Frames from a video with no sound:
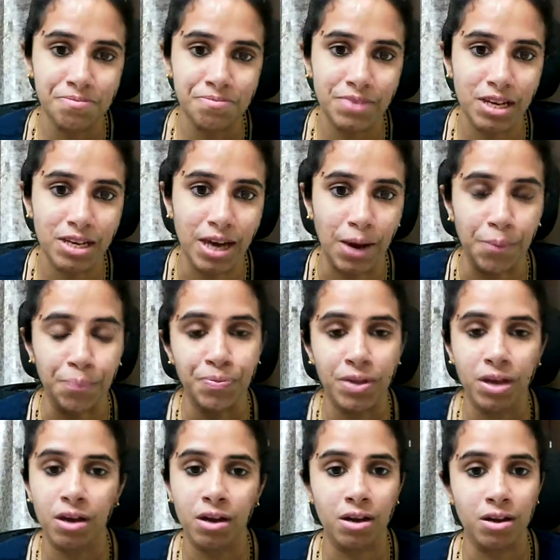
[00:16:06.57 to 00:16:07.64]
Yeah,
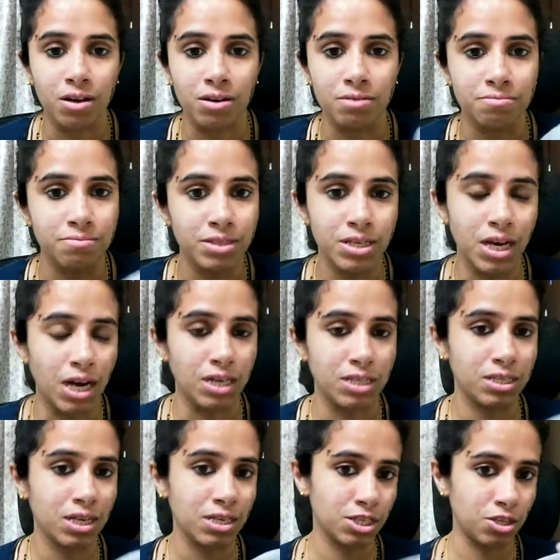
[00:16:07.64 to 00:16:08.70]
yeah,
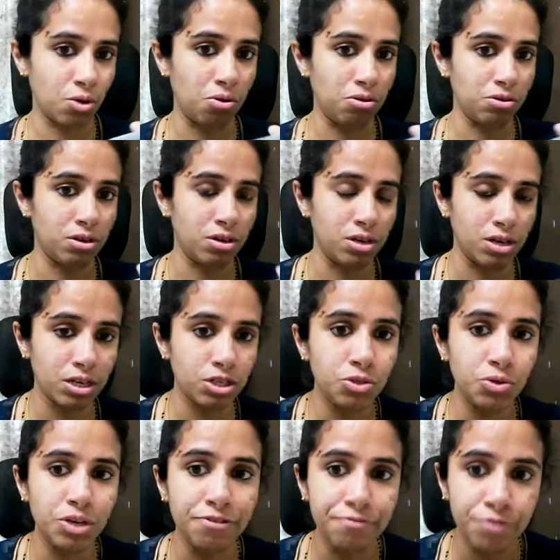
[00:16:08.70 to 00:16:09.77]
that's all.
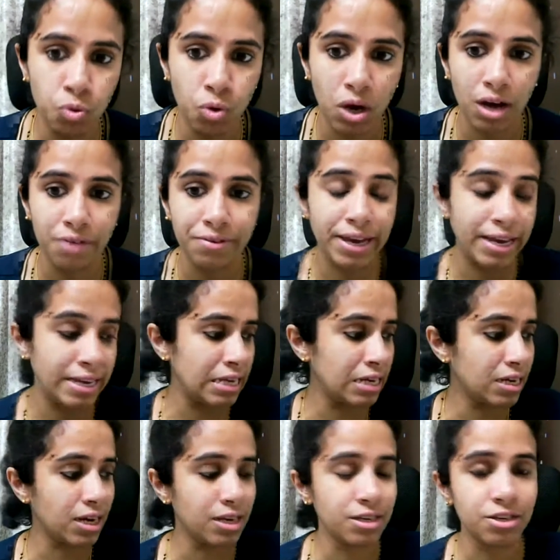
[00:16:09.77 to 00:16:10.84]
If you have any
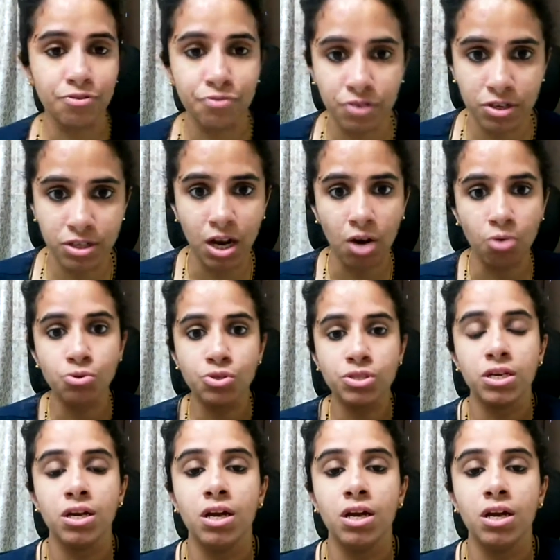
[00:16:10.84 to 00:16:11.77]
kind of doubts,